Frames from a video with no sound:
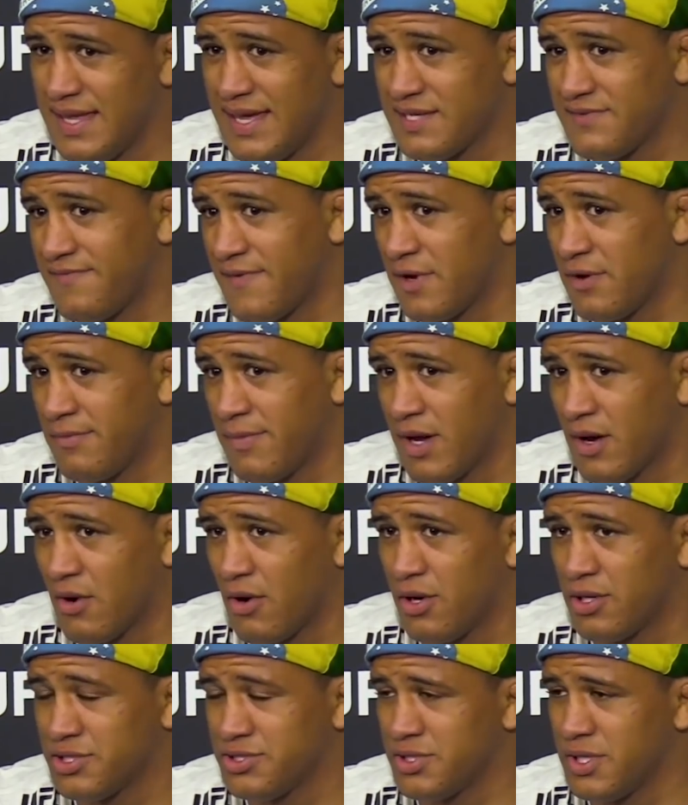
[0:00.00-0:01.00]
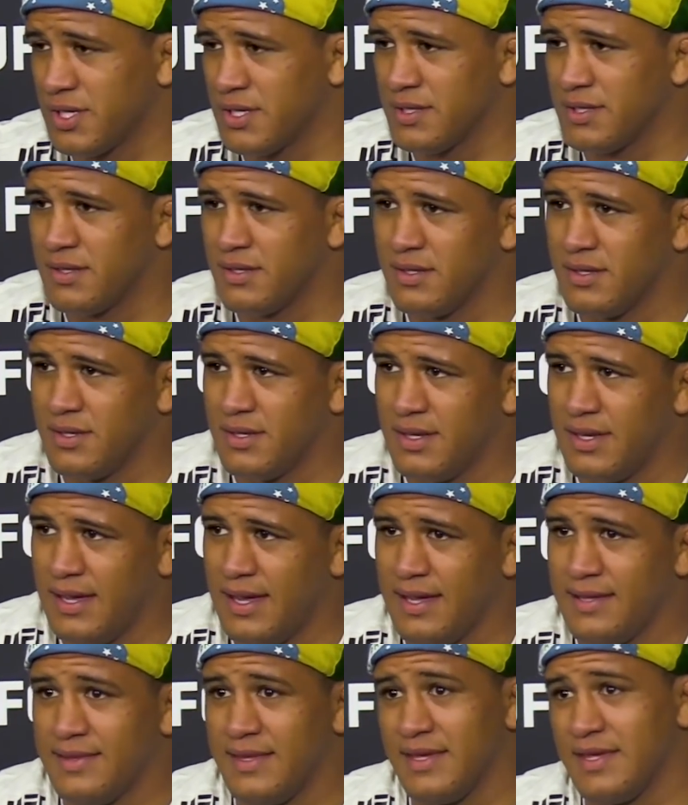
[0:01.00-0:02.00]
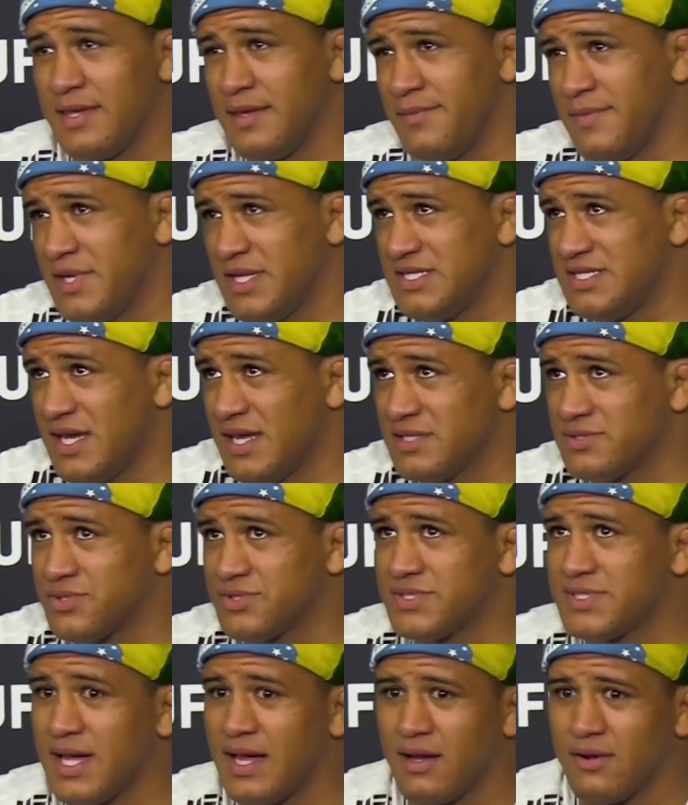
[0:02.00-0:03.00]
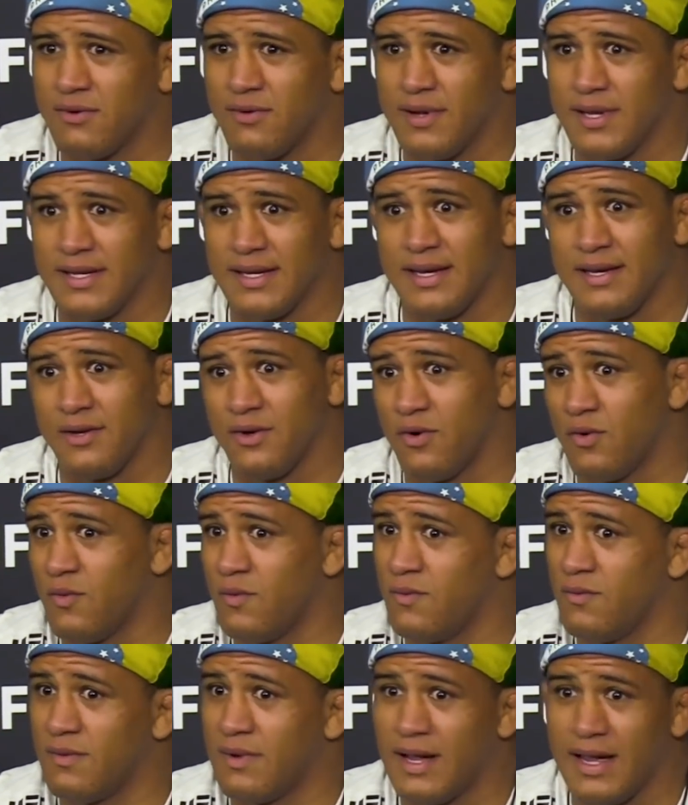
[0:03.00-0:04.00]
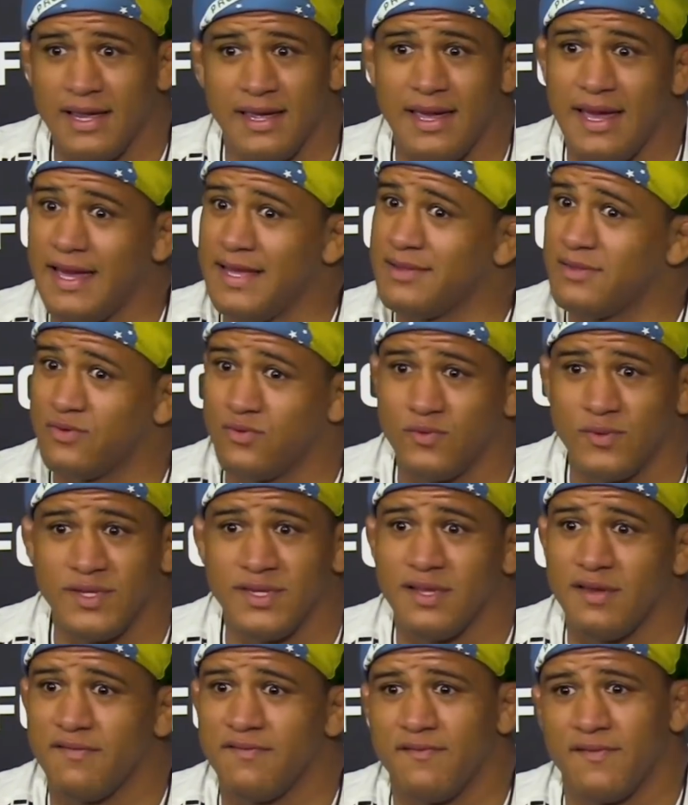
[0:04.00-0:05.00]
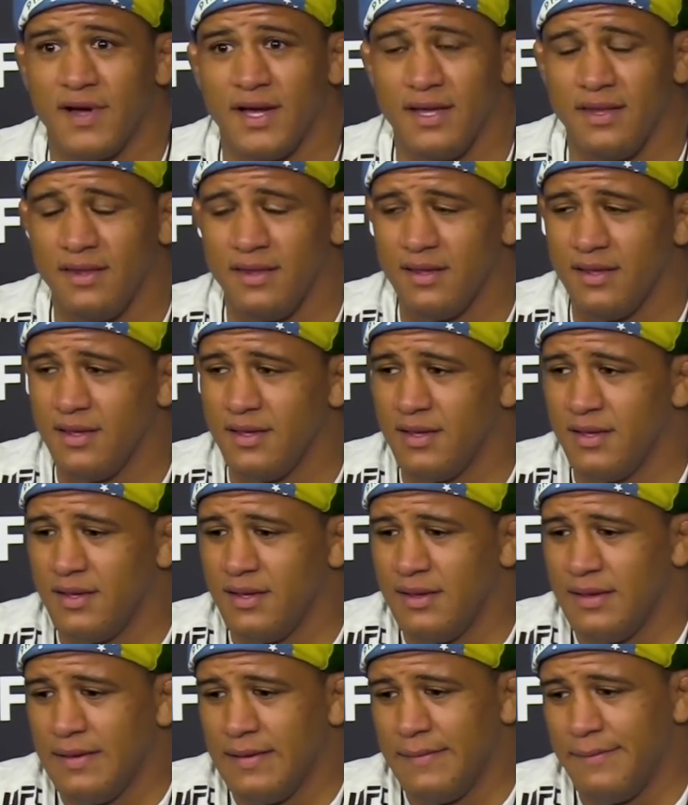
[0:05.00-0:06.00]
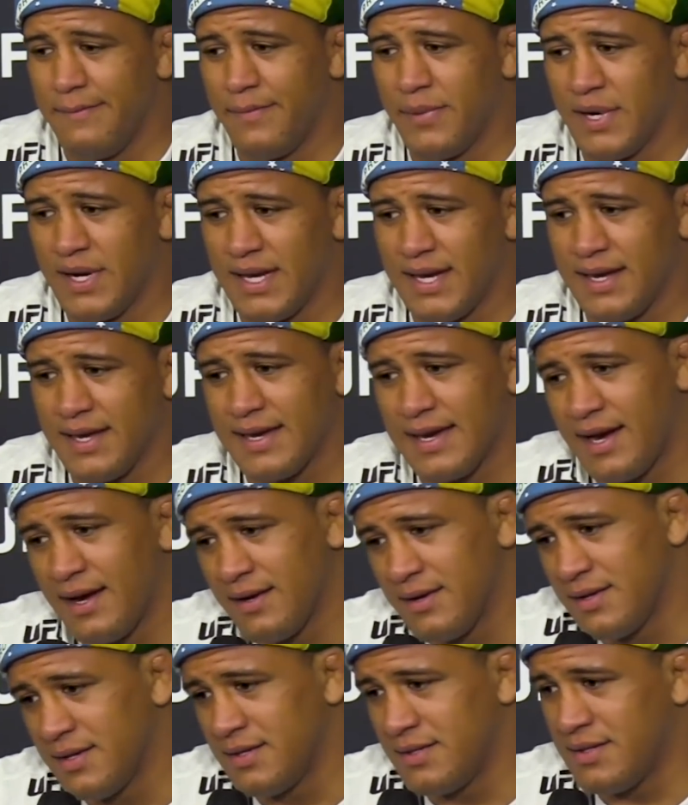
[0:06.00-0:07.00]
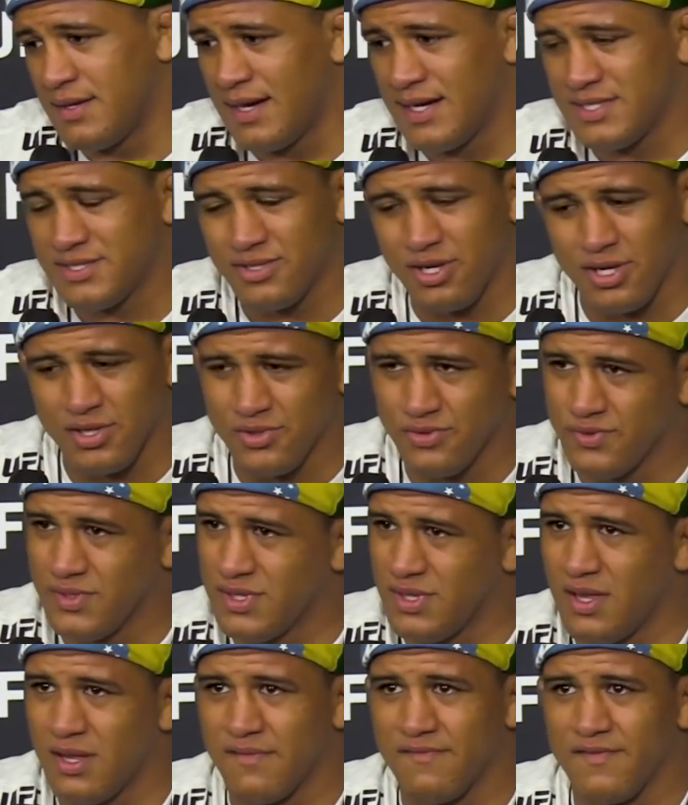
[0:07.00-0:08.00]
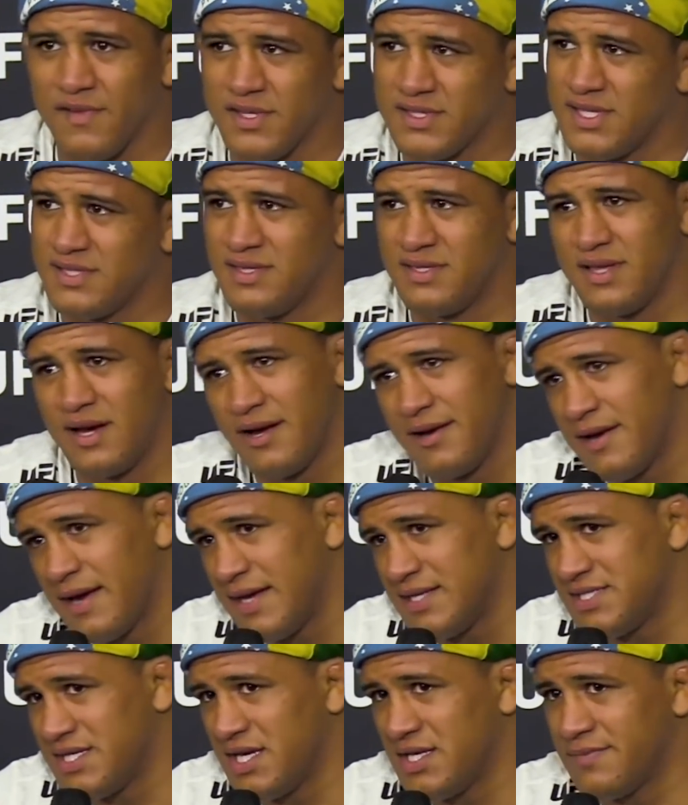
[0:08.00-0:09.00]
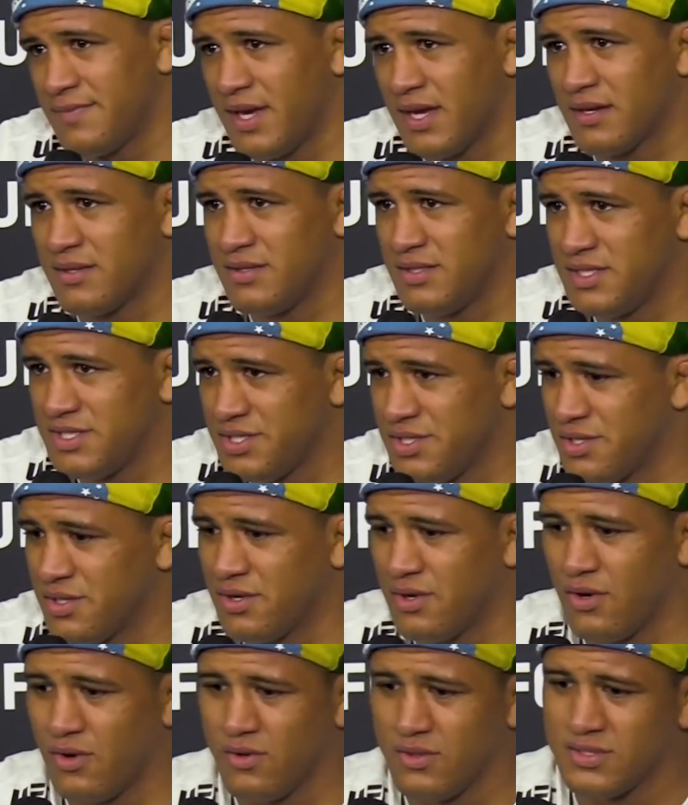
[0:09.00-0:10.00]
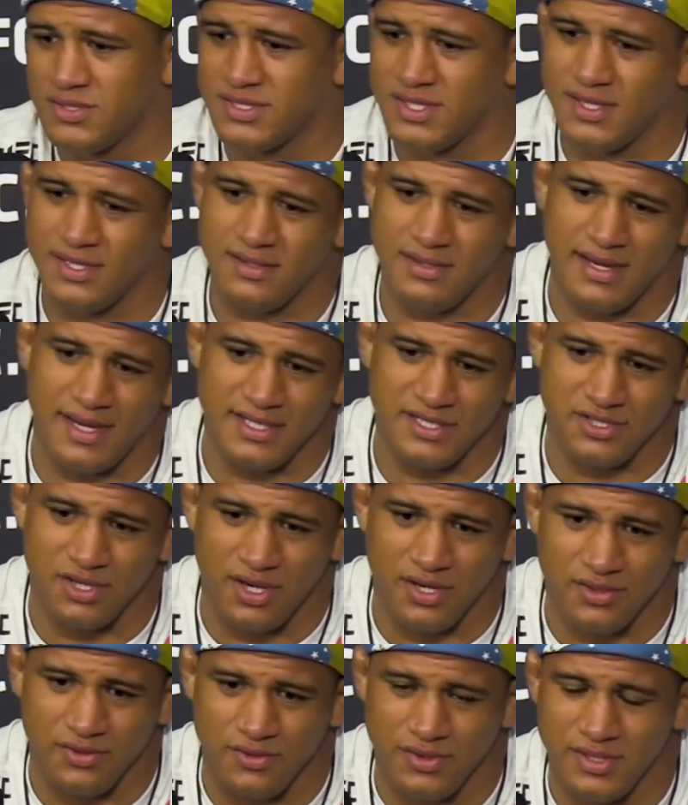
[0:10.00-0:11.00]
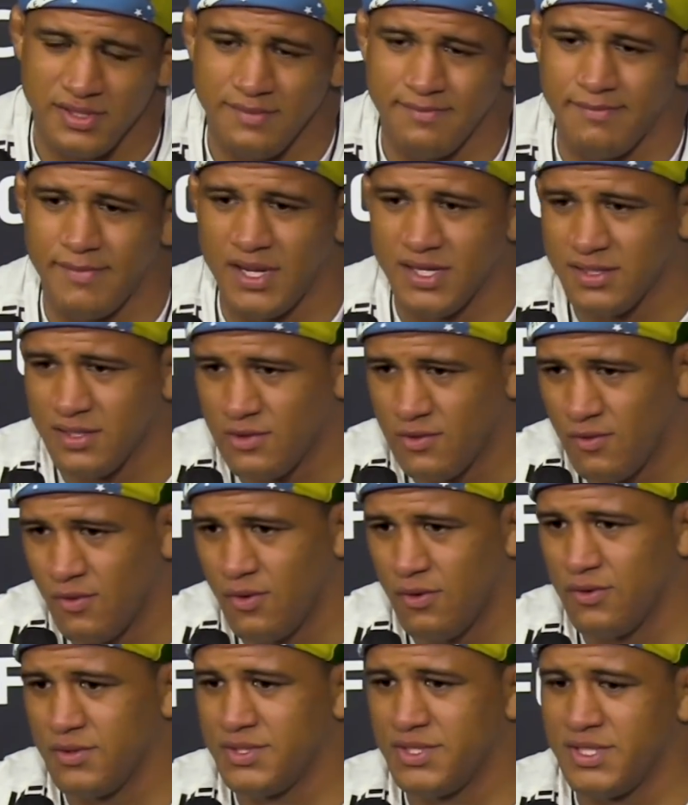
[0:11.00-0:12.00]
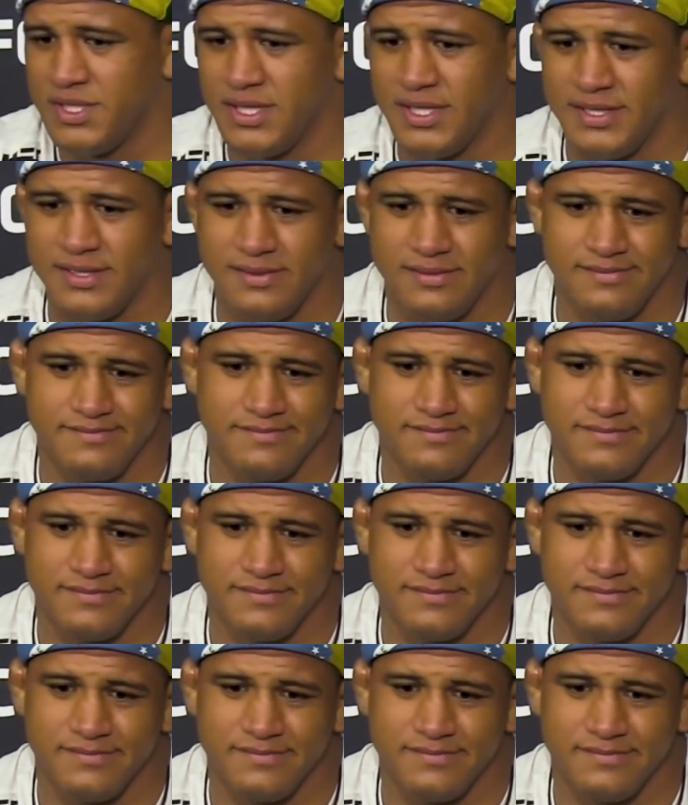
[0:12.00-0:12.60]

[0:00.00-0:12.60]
last fight on my contract and they give me Jason Saggo, and I know I had to win that fight. But I kind of I started doing a lot of things. I tra- I changed my conditioning coach. I, I started doing a mental coach. I